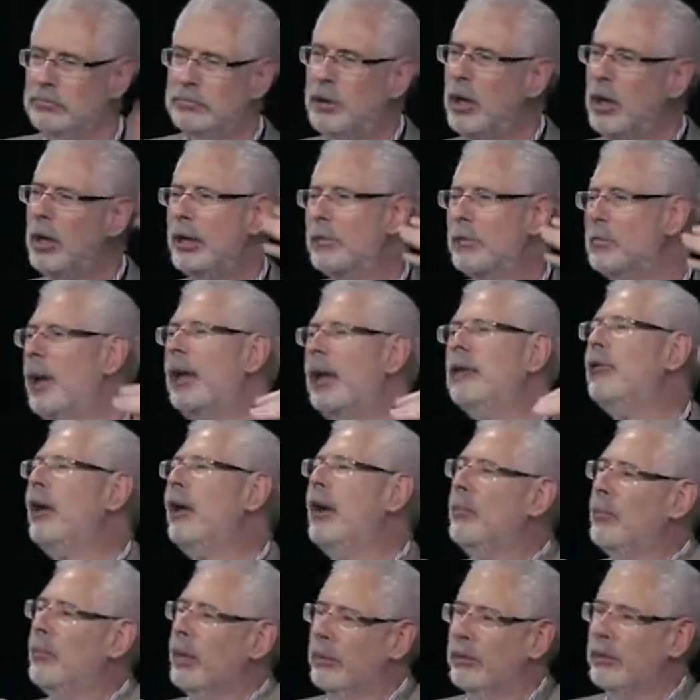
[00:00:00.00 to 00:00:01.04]
Oh, my
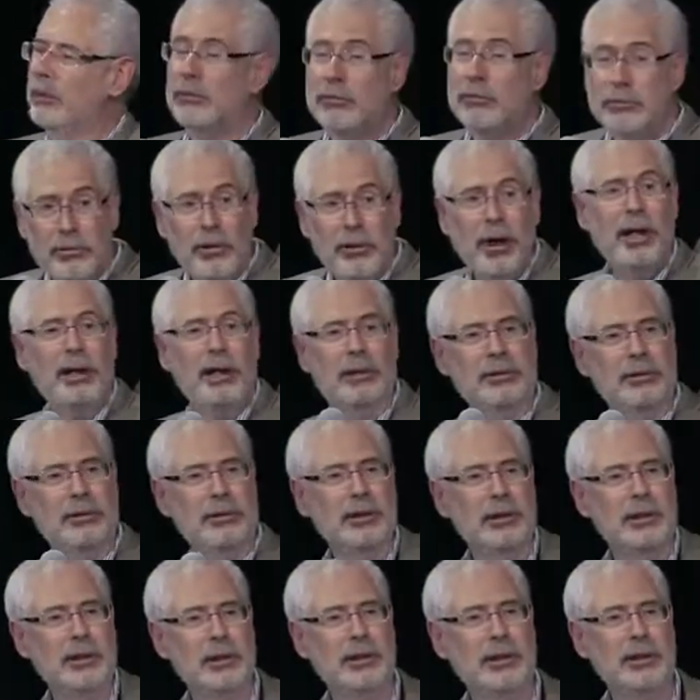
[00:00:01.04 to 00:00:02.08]
grandmother. Great.
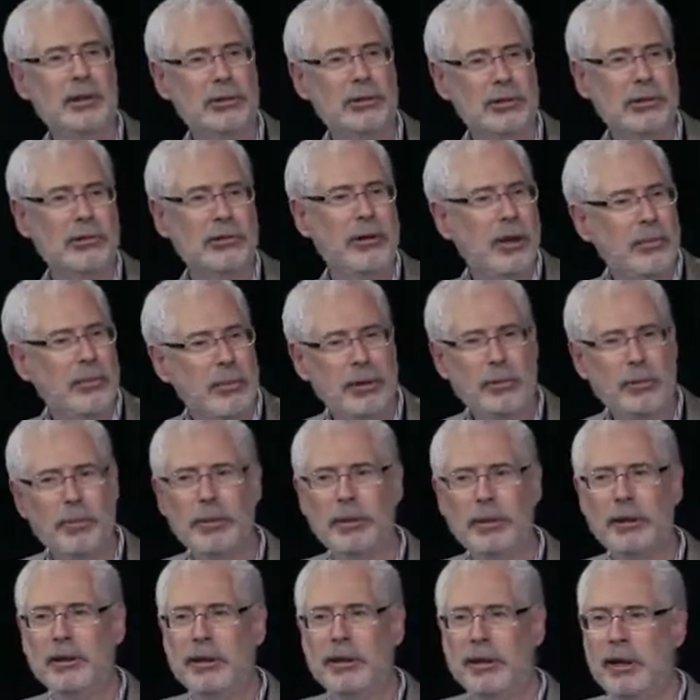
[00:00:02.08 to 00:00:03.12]
Is your grandmother
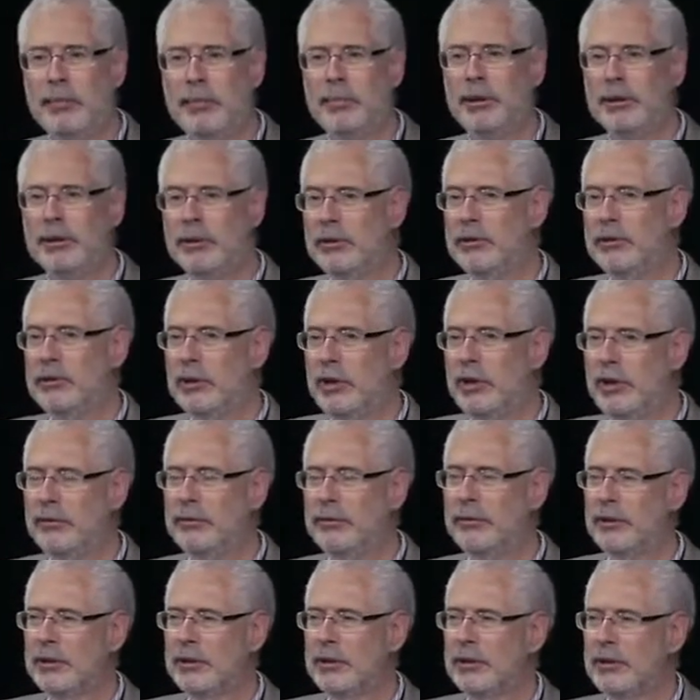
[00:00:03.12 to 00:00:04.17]
putting the hip in
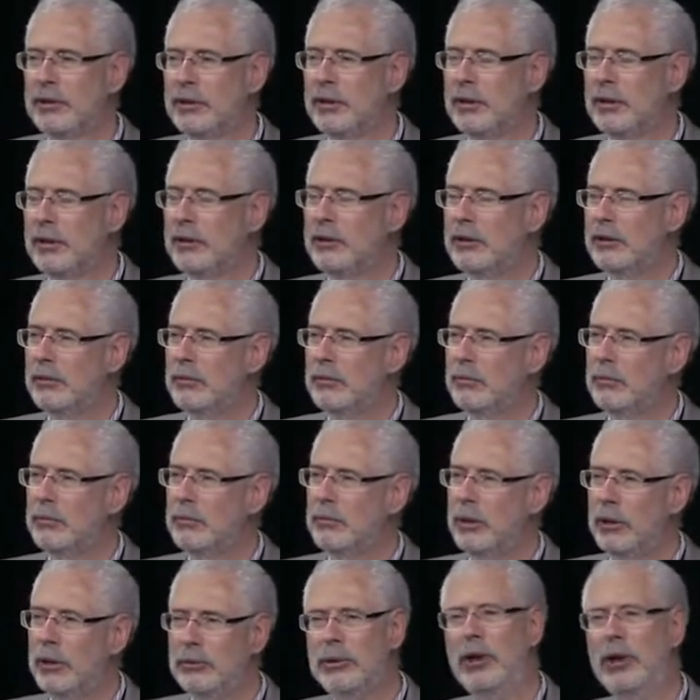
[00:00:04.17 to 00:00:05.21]
herself?
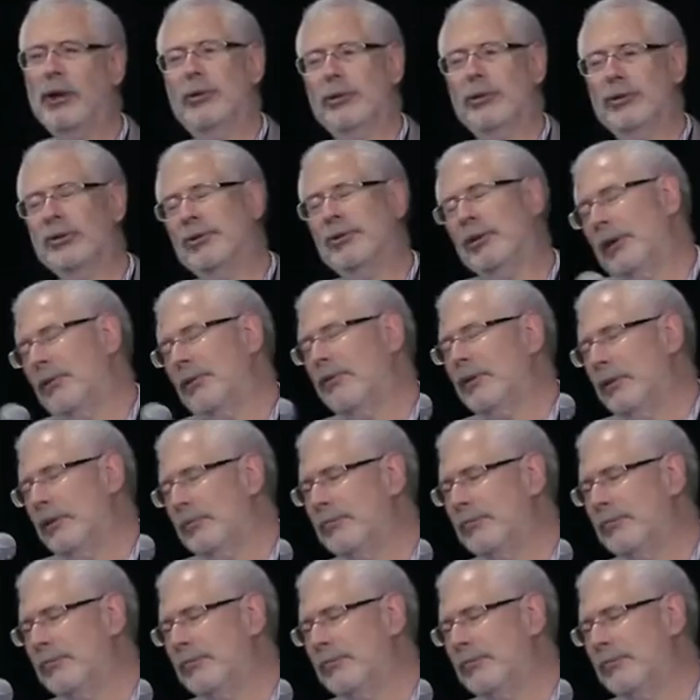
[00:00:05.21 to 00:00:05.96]
Well, no, Steve.